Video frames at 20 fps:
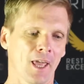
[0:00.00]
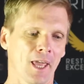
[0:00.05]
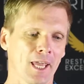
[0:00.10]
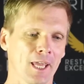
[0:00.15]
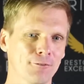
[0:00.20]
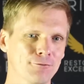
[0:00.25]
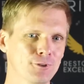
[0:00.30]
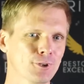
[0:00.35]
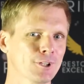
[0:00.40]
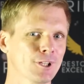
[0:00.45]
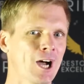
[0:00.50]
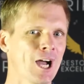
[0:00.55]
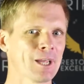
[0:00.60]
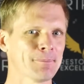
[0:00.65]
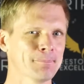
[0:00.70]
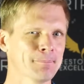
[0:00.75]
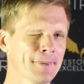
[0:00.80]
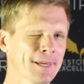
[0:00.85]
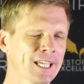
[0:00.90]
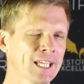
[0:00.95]
If you're like
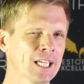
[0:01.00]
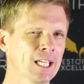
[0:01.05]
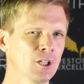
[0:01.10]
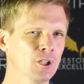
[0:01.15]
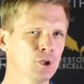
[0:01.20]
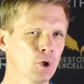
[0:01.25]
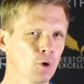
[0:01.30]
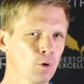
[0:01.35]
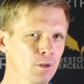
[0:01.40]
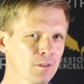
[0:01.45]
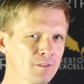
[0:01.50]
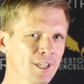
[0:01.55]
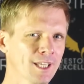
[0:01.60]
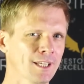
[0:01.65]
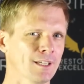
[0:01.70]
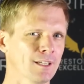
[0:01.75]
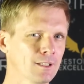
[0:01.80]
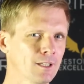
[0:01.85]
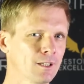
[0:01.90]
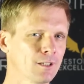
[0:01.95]
me, you
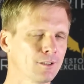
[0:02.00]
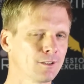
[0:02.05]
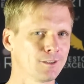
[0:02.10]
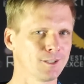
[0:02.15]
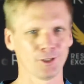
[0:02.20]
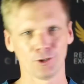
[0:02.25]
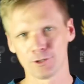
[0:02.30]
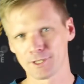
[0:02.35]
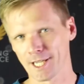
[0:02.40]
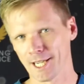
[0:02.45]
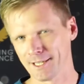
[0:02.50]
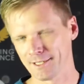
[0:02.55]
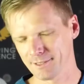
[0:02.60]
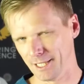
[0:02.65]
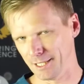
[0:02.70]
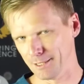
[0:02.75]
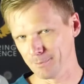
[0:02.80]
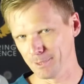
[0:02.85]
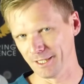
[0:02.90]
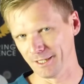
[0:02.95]
think that you take
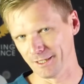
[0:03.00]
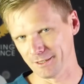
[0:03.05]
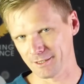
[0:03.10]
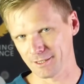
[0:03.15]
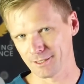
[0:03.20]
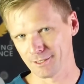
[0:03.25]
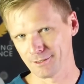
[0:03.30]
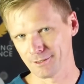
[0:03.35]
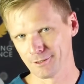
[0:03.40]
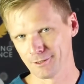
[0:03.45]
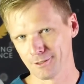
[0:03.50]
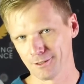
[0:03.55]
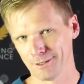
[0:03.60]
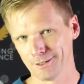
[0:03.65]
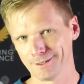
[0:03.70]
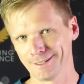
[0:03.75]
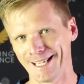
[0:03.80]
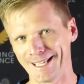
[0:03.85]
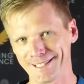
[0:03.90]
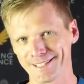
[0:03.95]
10 minutes
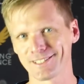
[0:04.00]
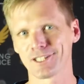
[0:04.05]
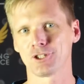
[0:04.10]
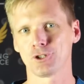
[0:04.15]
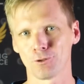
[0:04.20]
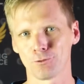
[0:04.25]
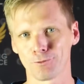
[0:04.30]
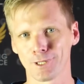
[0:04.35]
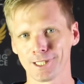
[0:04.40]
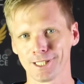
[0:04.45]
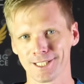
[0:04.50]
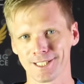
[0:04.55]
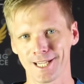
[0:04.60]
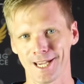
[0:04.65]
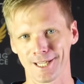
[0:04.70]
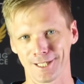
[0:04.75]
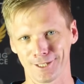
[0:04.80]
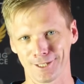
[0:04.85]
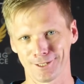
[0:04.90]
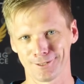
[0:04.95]
less than you really
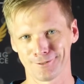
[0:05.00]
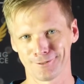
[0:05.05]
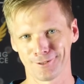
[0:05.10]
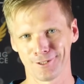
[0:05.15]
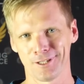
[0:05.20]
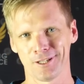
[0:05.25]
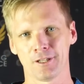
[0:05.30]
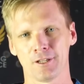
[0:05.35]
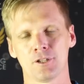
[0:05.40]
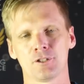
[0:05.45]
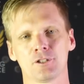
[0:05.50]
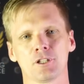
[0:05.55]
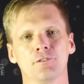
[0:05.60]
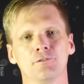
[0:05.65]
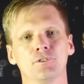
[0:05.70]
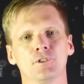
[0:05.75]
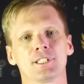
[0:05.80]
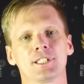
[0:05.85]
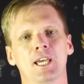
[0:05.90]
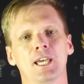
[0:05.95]
take. So if
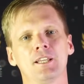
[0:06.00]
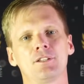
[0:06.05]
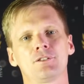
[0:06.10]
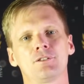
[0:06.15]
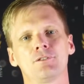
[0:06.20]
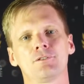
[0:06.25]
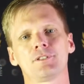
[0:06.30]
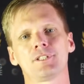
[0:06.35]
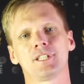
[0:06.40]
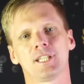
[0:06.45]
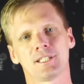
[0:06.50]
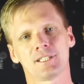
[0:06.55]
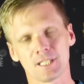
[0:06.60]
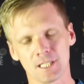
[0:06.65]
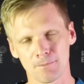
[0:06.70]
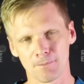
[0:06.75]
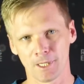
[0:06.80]
it takes you 60